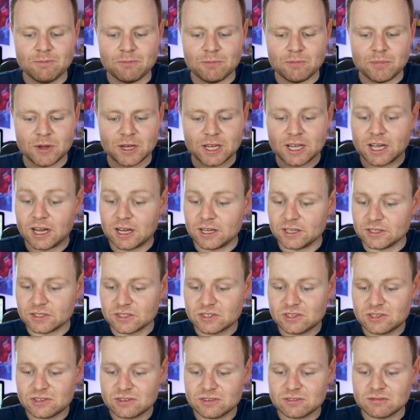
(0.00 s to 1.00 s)

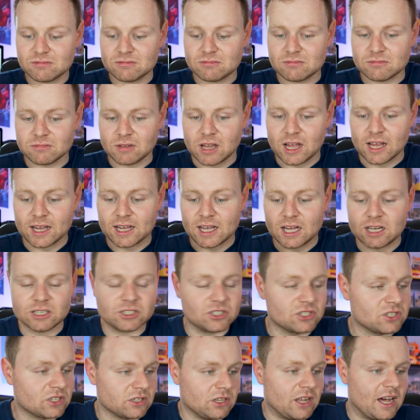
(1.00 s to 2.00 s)
because like I
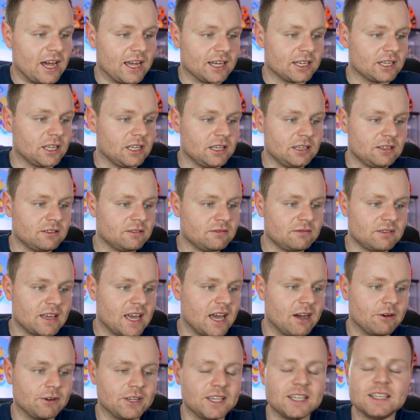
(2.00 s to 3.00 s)
just like
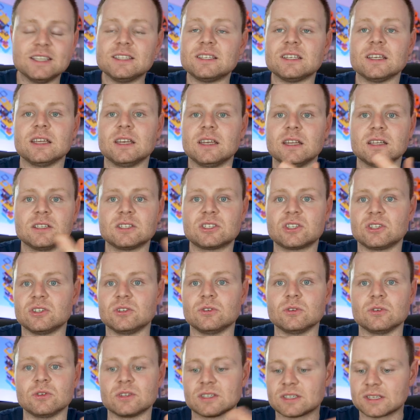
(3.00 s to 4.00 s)
how easy it is
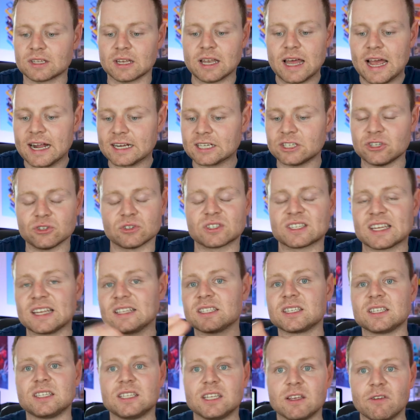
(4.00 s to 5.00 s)
to select your
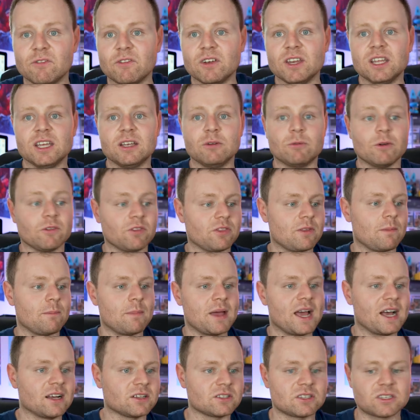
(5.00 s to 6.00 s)
sensitivity with the
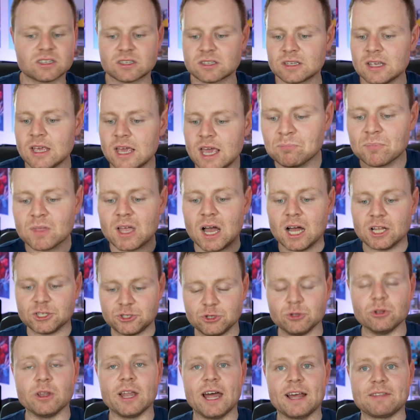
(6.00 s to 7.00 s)
mouse. I
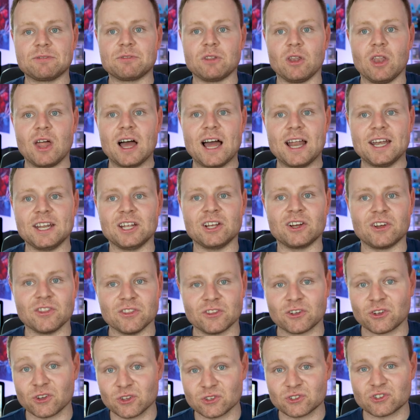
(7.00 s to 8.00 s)
do like the lighting on
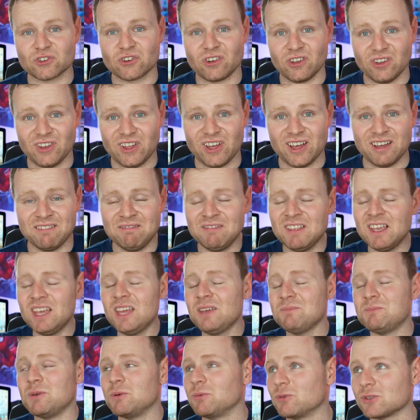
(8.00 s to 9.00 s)
the controller.
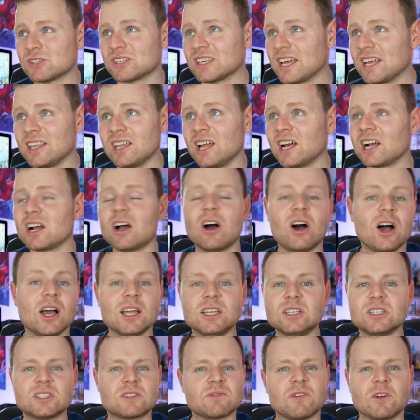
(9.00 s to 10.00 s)
People say like, oh,
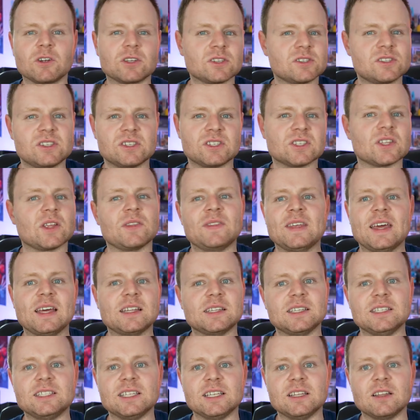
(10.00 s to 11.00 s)
he just focuses on the
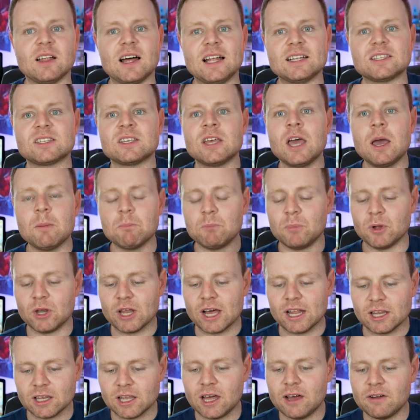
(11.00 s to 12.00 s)
LED lights, but
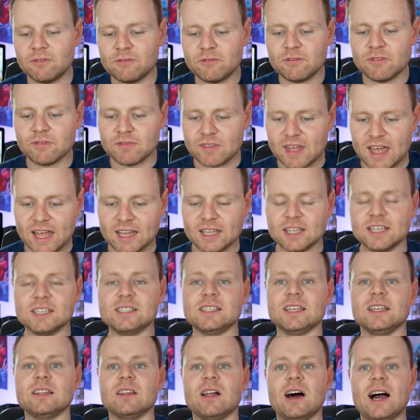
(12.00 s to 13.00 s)
I love the
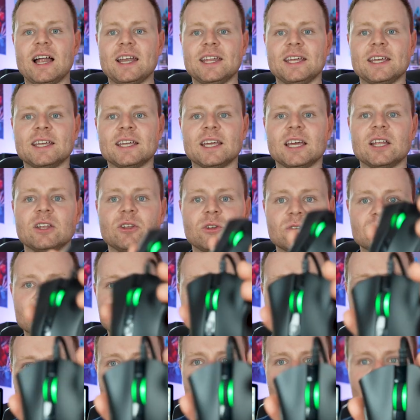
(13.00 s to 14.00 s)
LED lighting. It looks
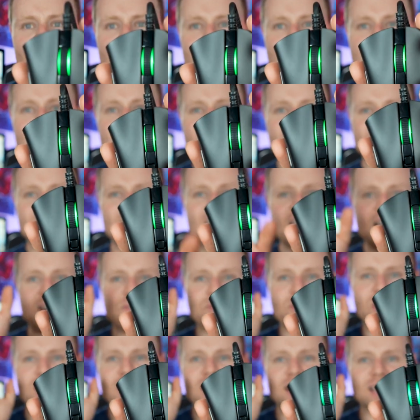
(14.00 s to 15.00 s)
awesome, and you
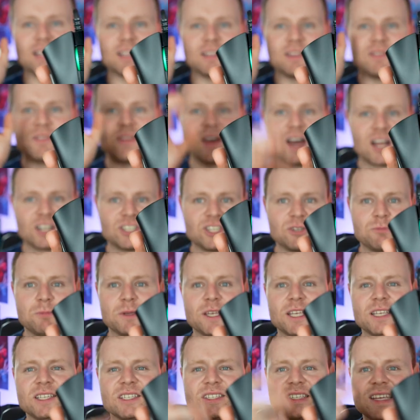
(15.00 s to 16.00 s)
have like
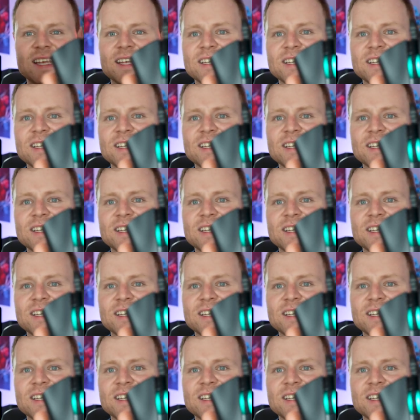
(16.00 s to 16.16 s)
RGBs